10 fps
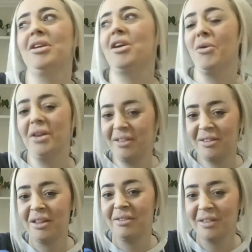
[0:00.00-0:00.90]

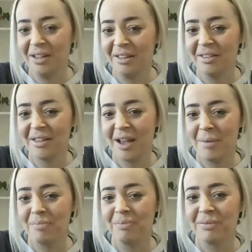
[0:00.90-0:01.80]
It's
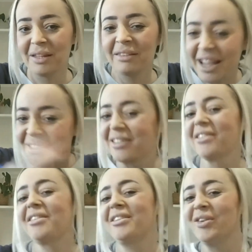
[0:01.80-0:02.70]

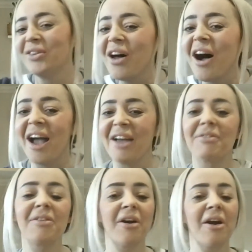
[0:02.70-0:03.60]
laces your life.
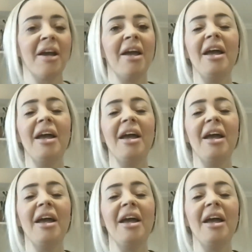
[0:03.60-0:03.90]
So